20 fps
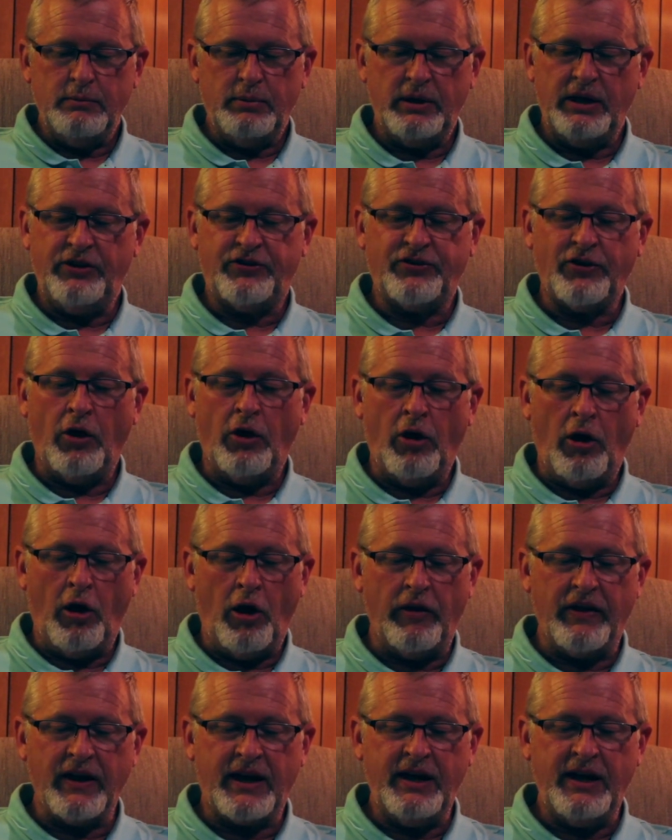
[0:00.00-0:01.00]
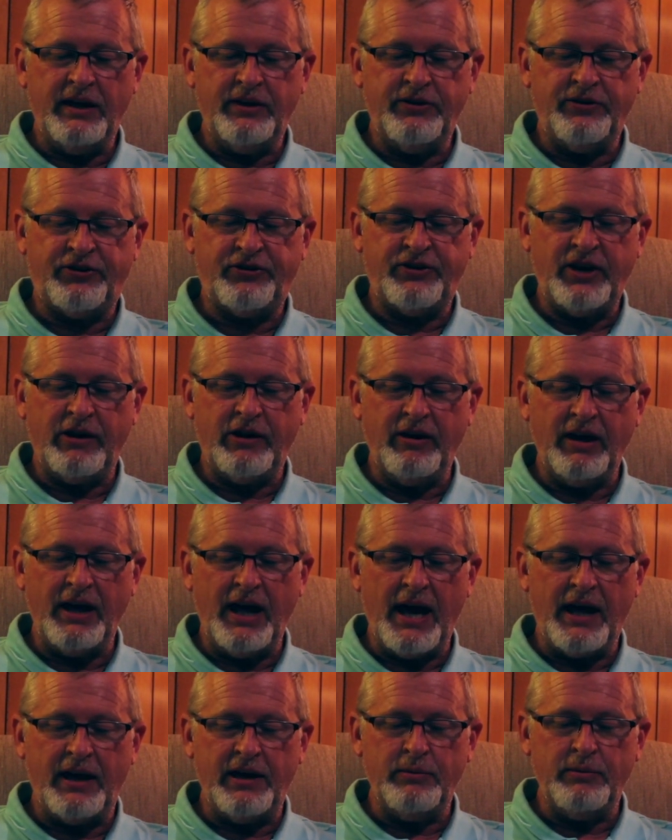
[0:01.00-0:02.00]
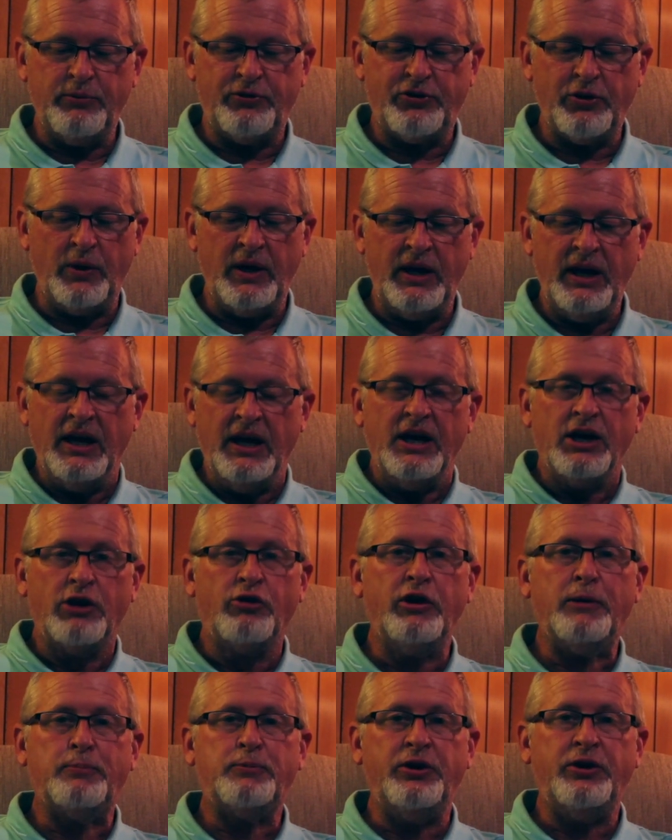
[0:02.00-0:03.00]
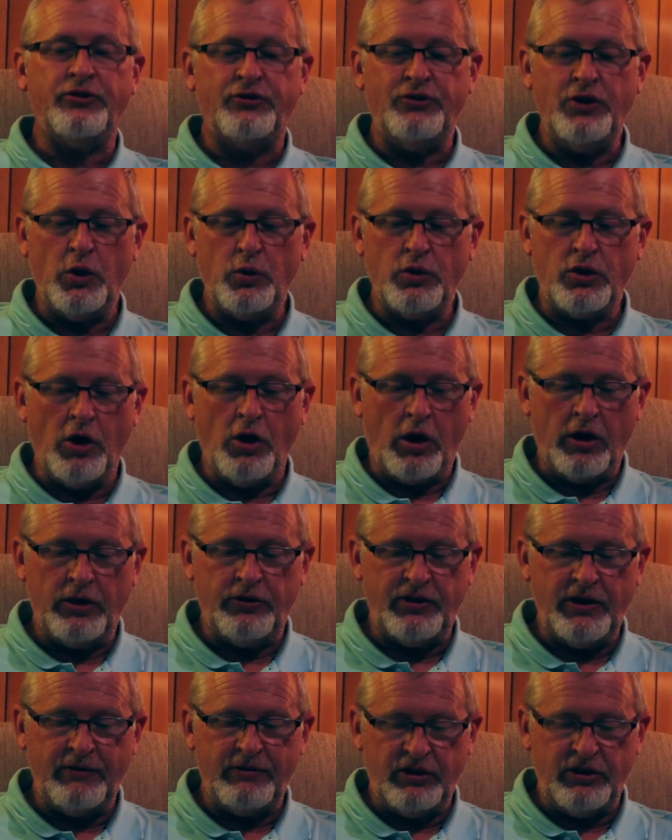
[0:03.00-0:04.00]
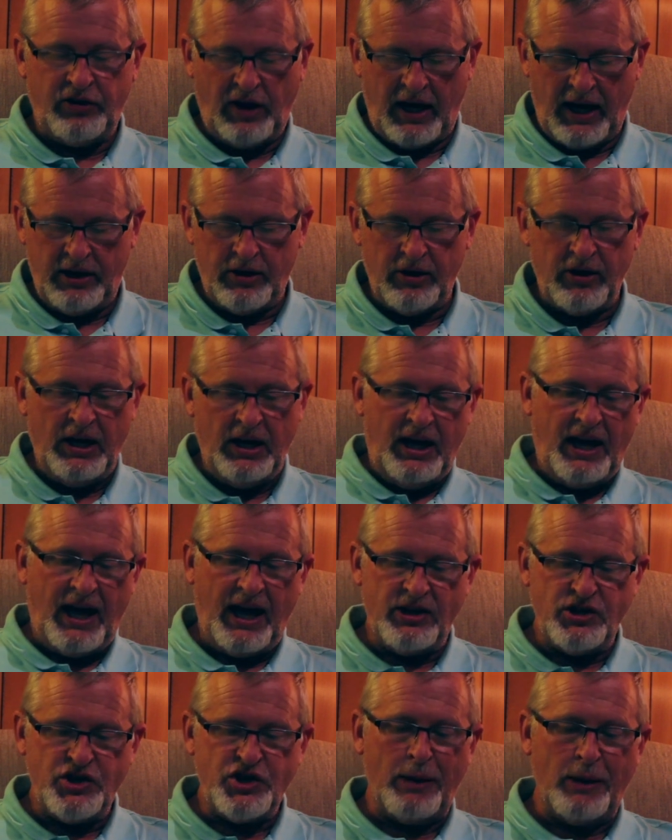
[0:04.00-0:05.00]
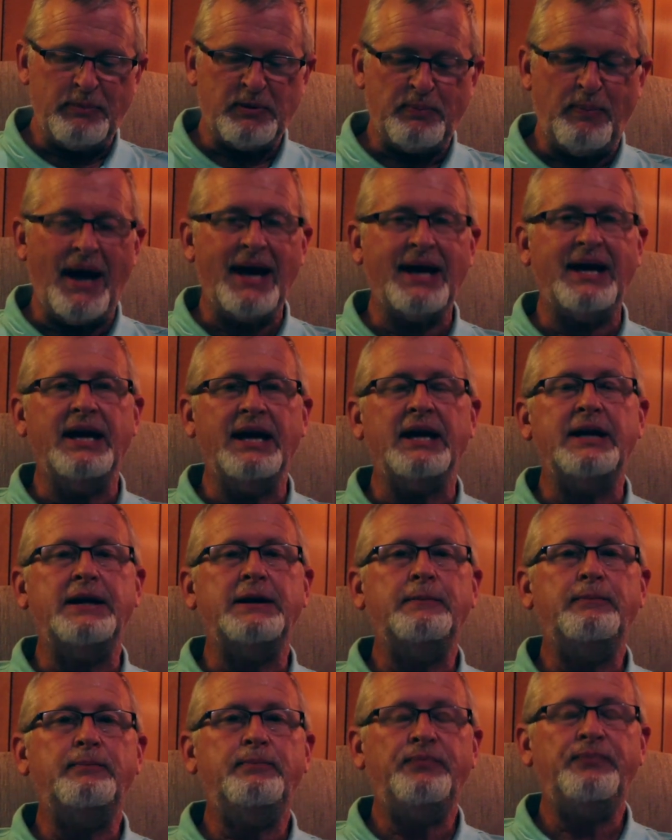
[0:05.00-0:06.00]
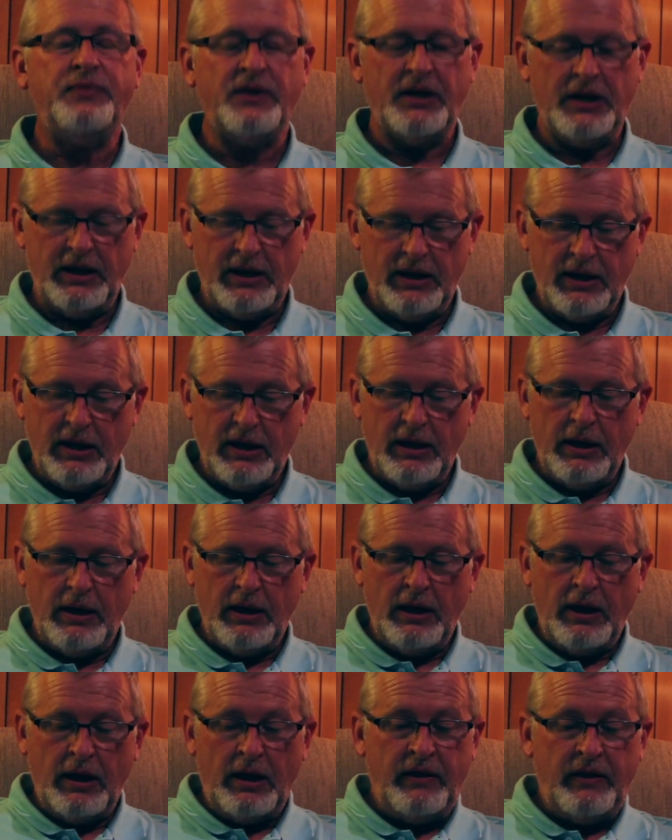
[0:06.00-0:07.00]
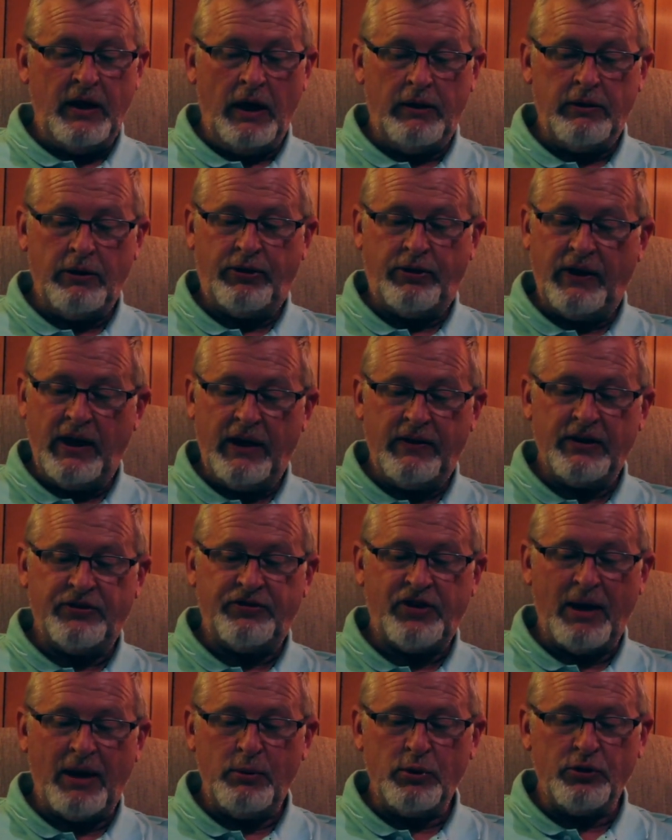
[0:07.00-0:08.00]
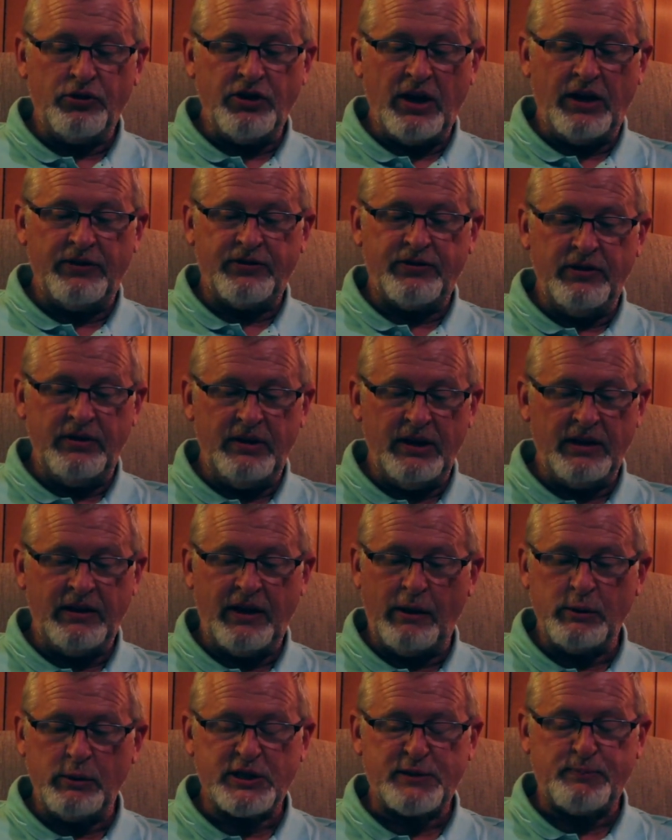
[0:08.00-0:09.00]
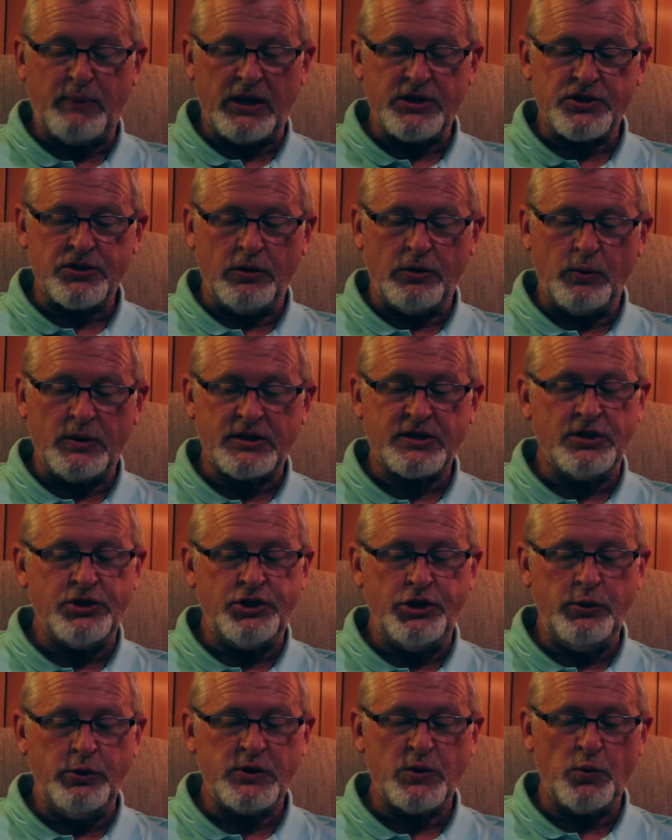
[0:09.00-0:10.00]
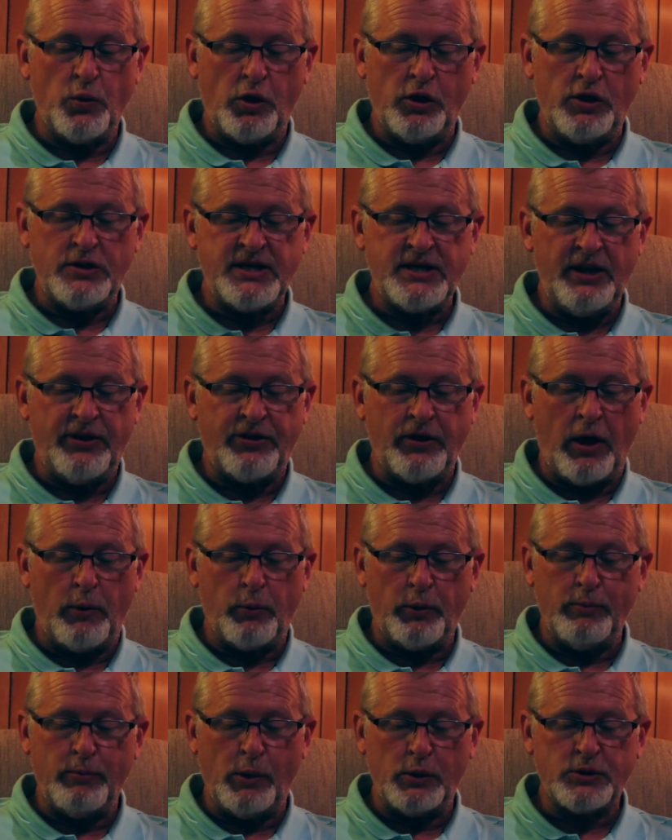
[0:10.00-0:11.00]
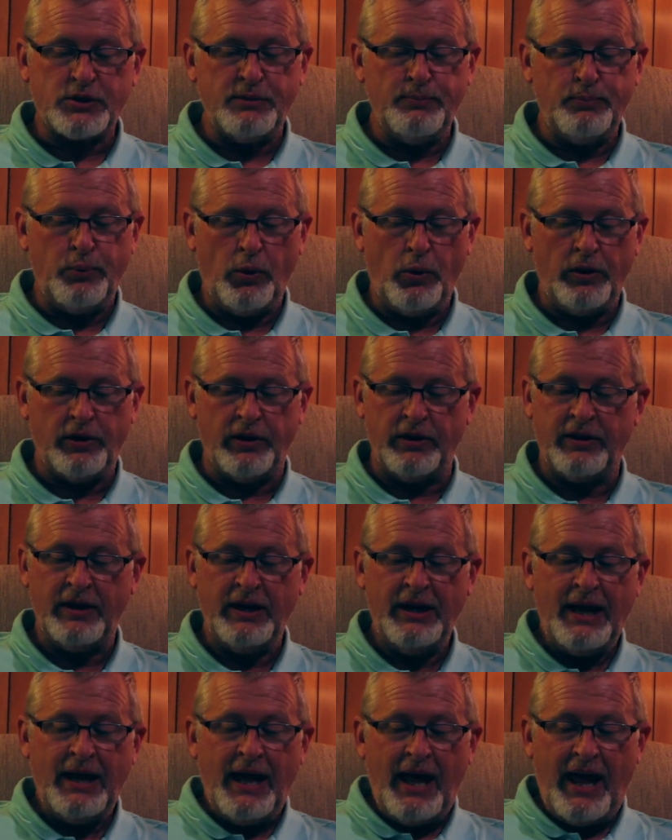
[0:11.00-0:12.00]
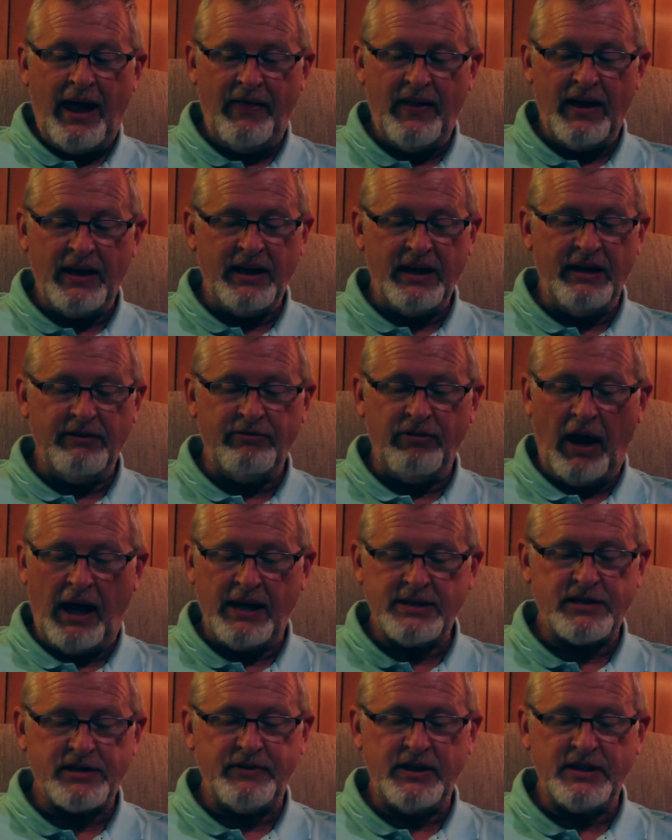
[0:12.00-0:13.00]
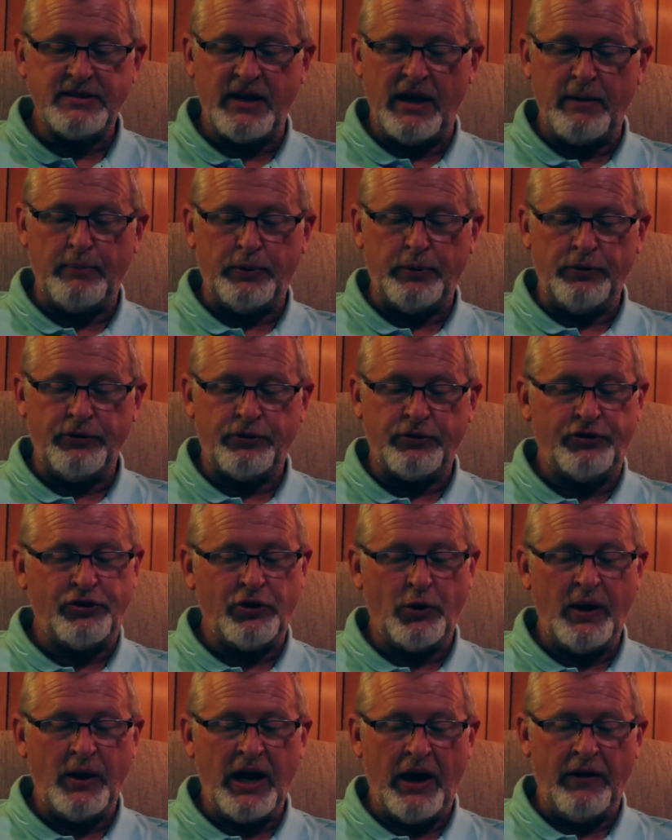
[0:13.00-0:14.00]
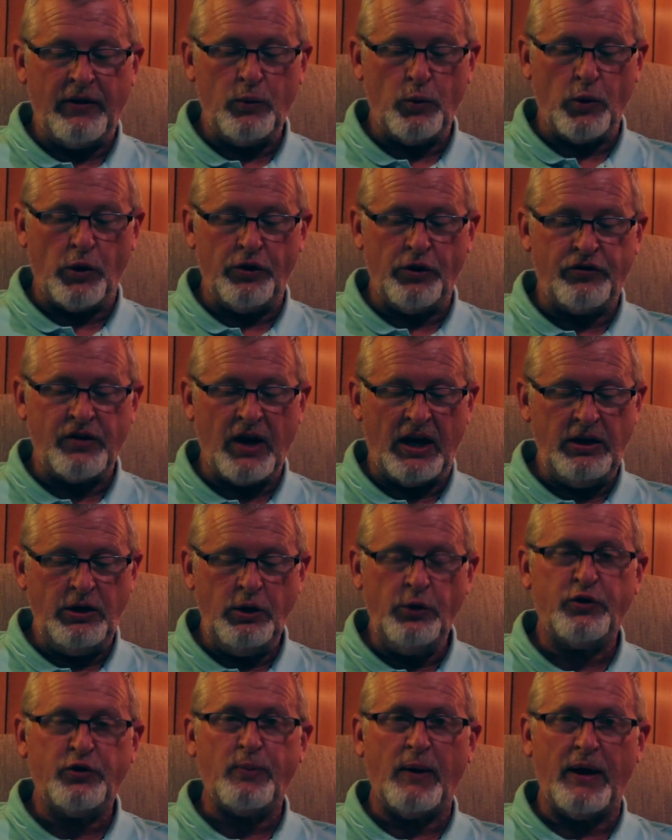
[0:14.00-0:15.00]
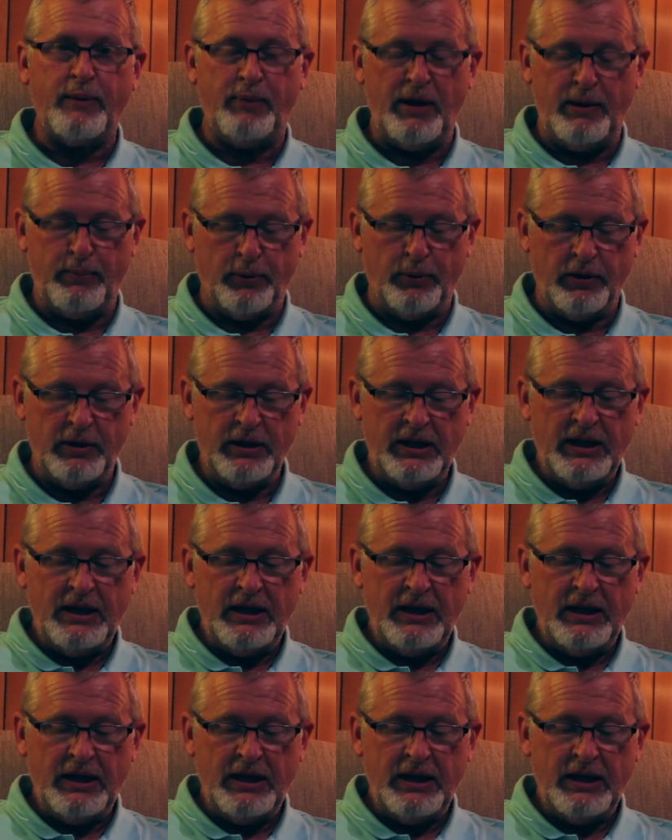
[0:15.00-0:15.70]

but he saw all the kids staring at him, so he gripped his note cards even tighter and jumped back in. The other thing that Samuel Johnson did that was special was to choose words he thought were most important, and then give lots of examples showing how the words got used by people.